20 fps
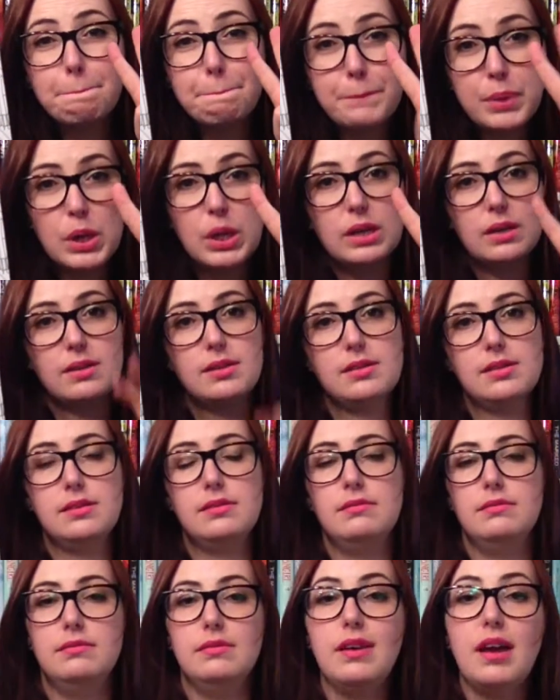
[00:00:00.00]
books,
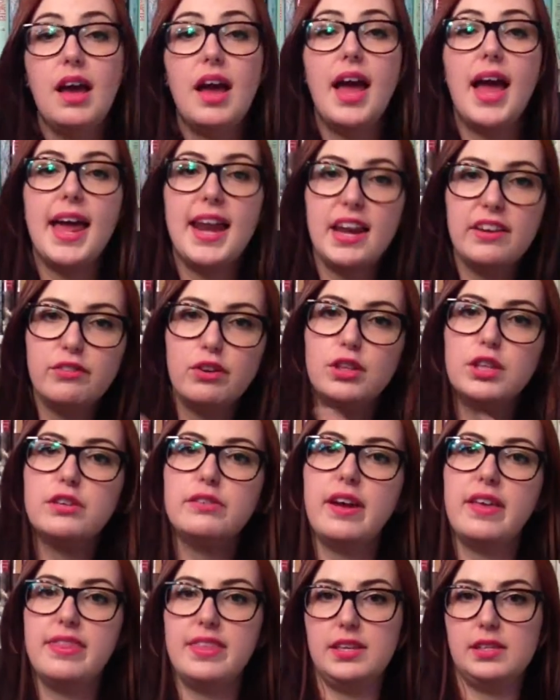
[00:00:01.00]
and I've only
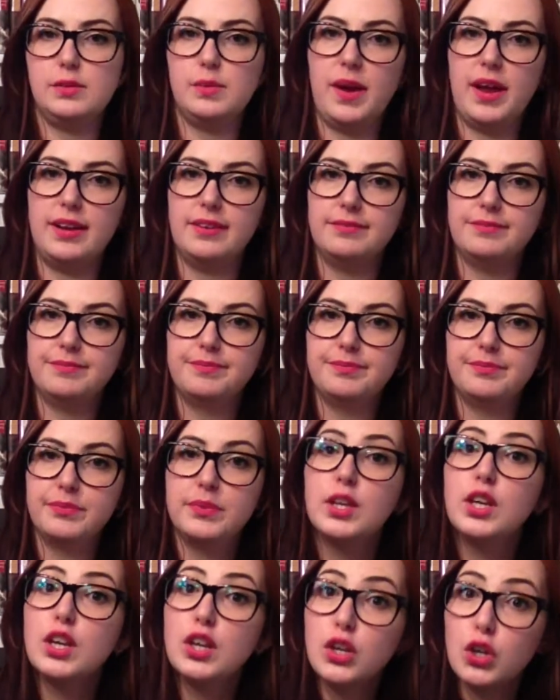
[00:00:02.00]
read this one.
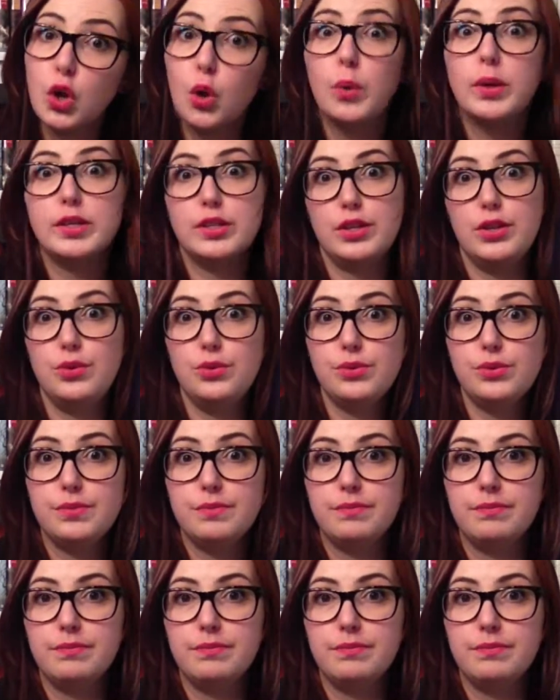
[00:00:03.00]
No excuse.